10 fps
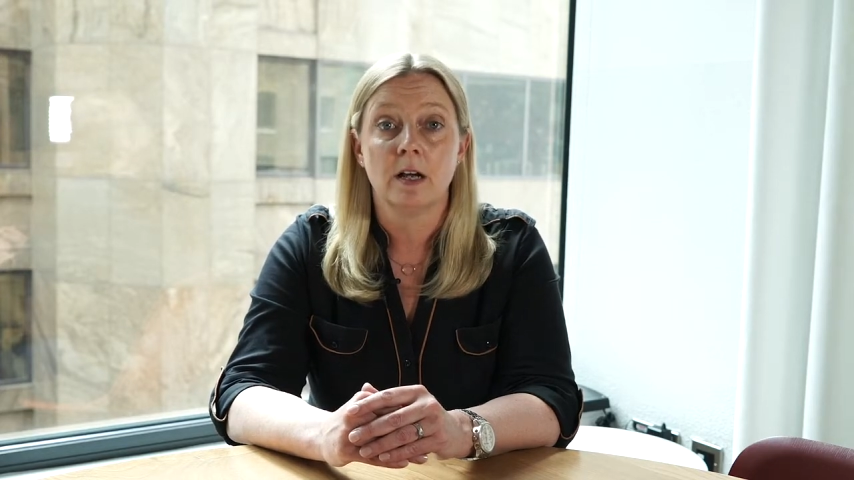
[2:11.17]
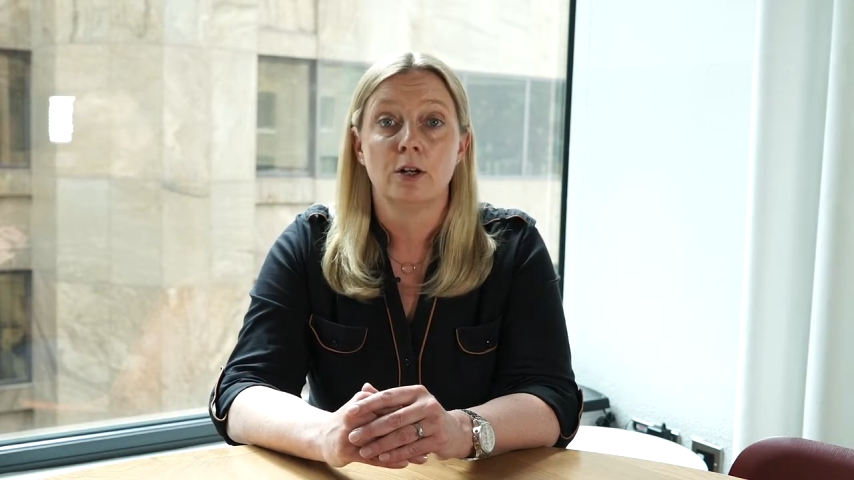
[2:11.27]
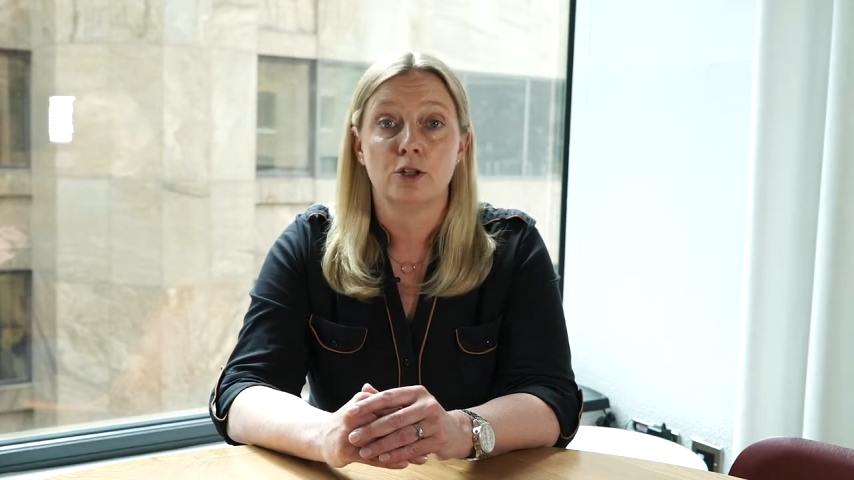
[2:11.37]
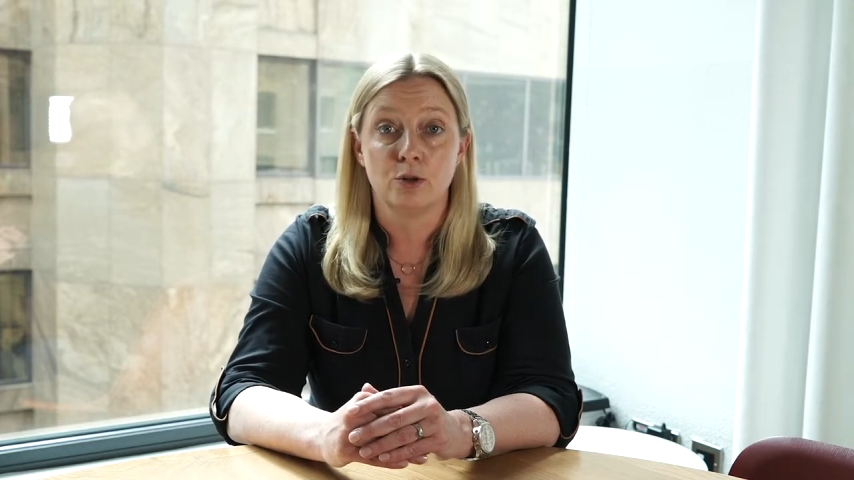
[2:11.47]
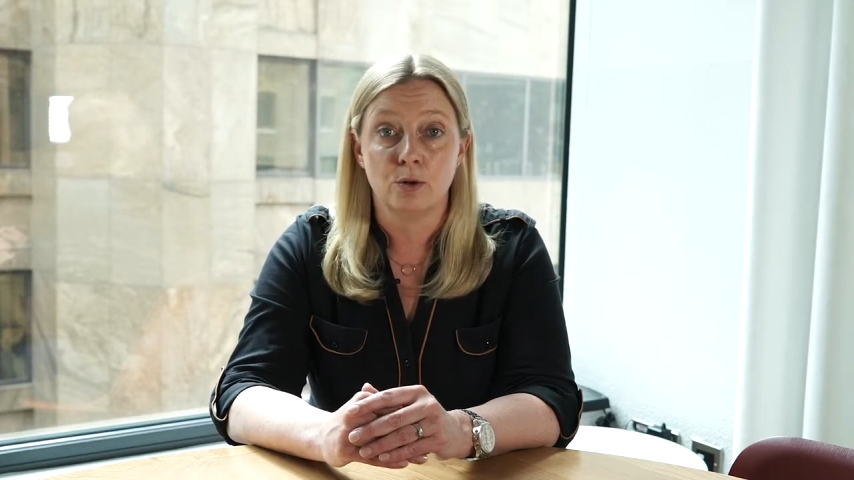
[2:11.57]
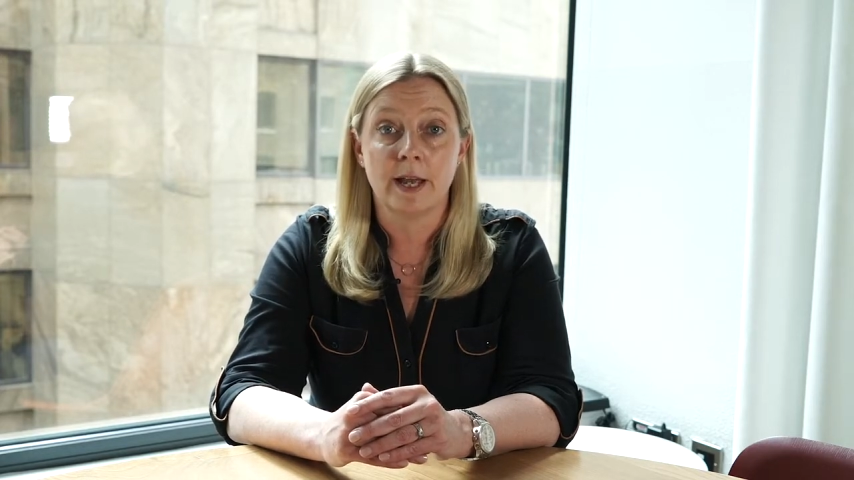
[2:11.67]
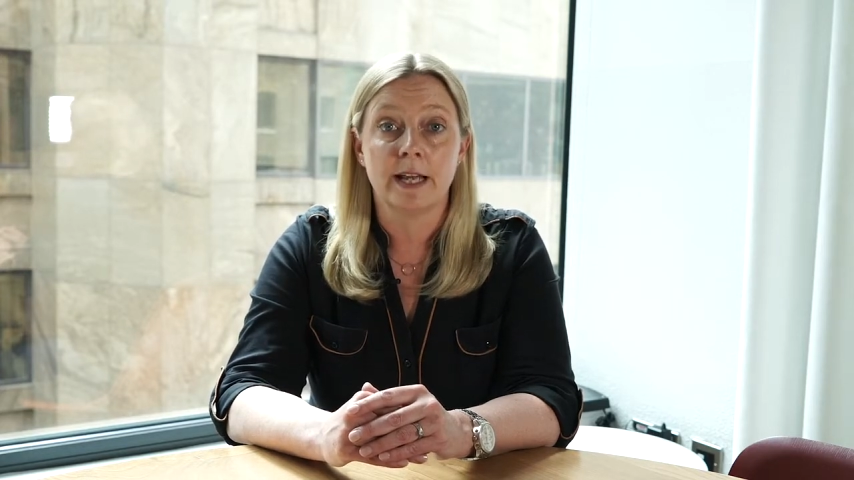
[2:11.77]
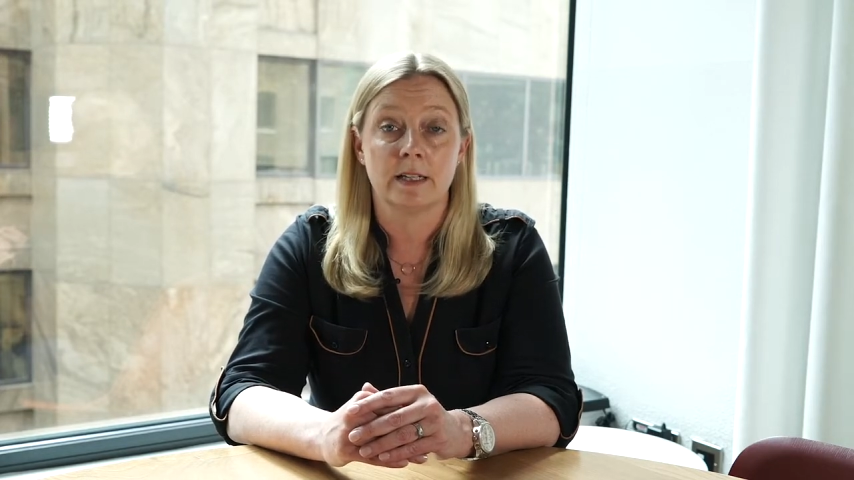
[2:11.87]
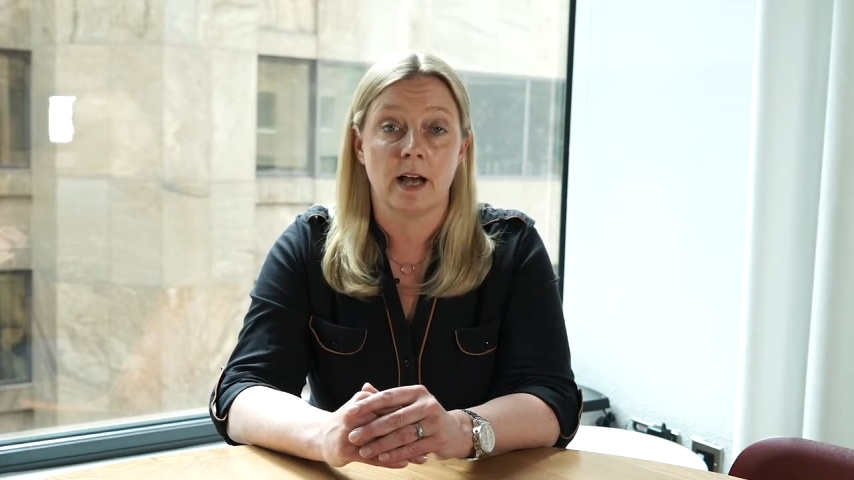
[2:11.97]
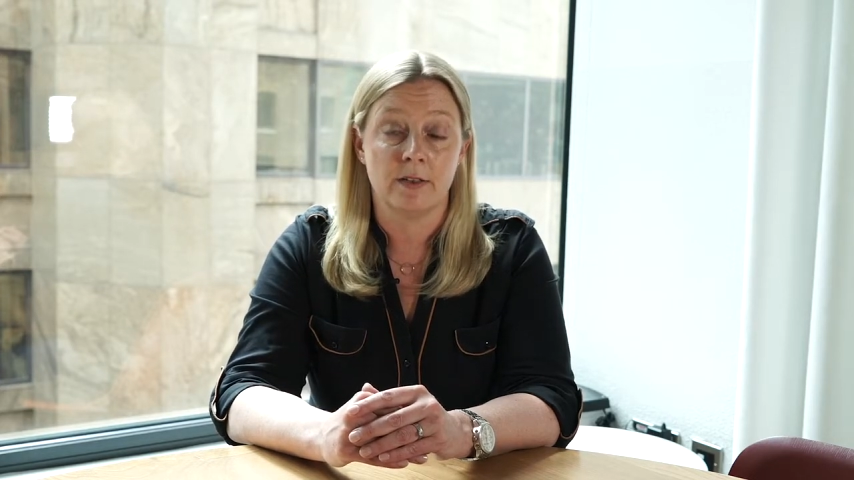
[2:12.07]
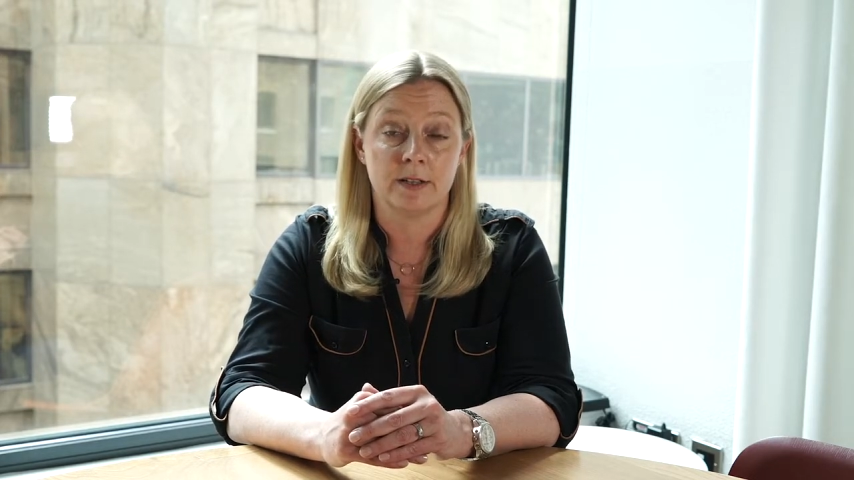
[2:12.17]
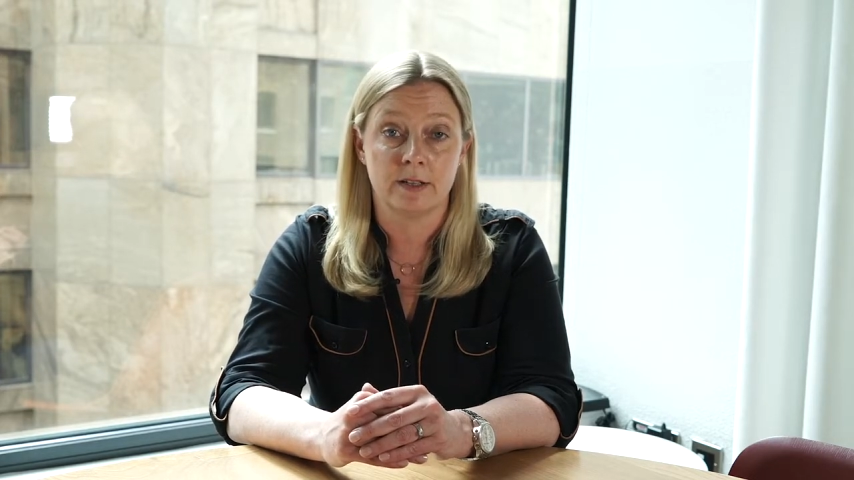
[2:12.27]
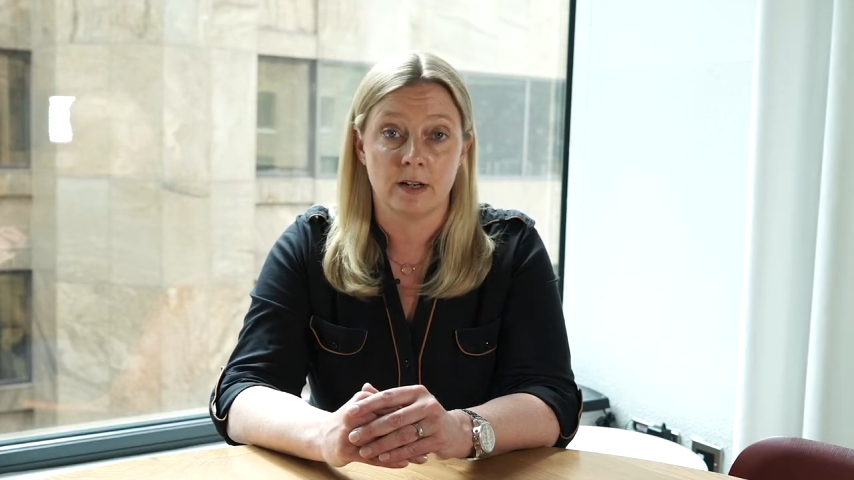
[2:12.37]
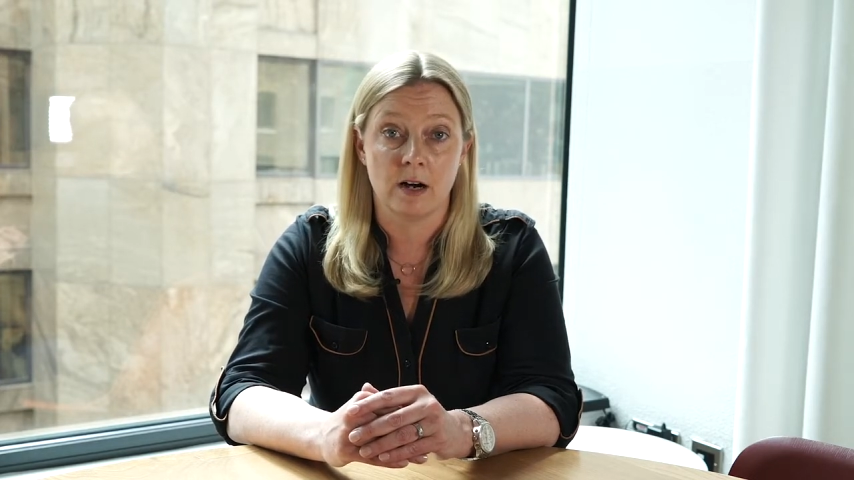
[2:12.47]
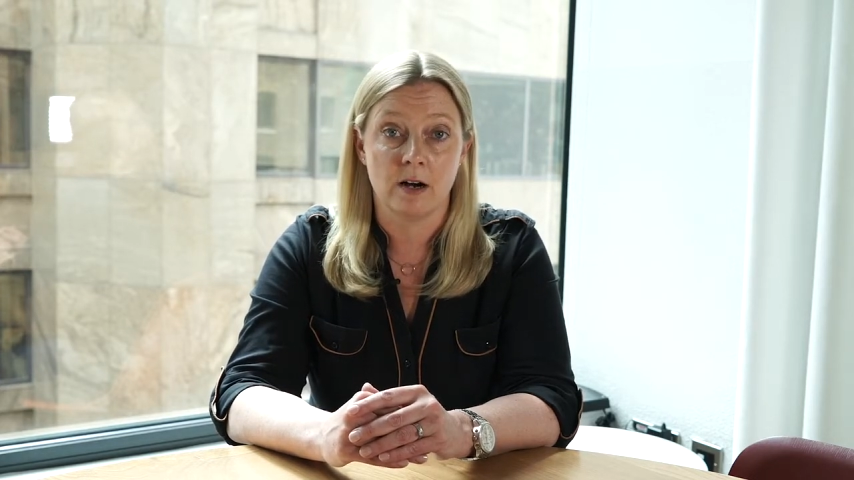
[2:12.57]
talking to other
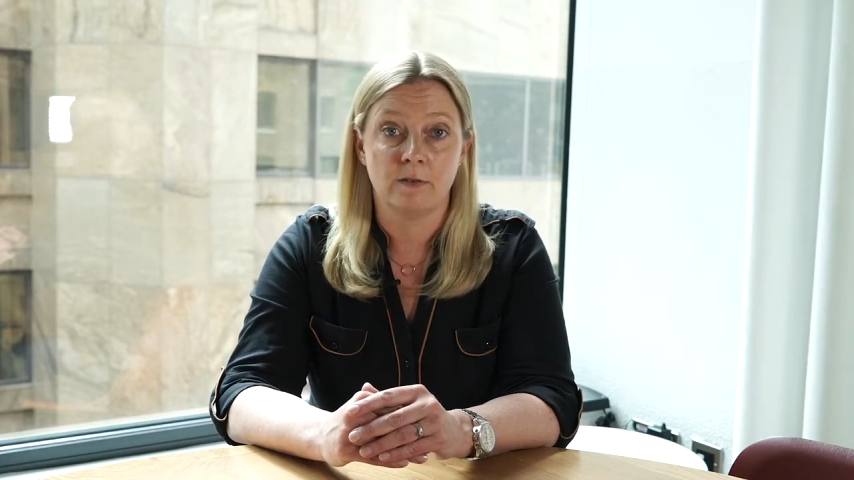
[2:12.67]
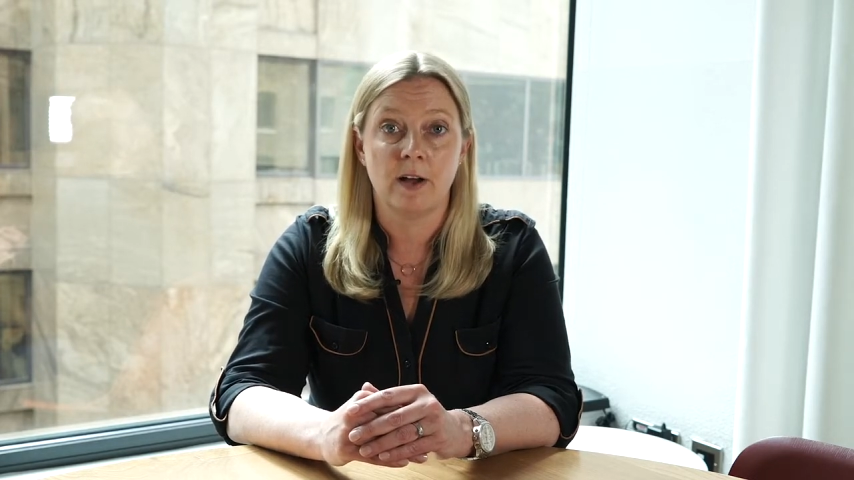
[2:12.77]
staff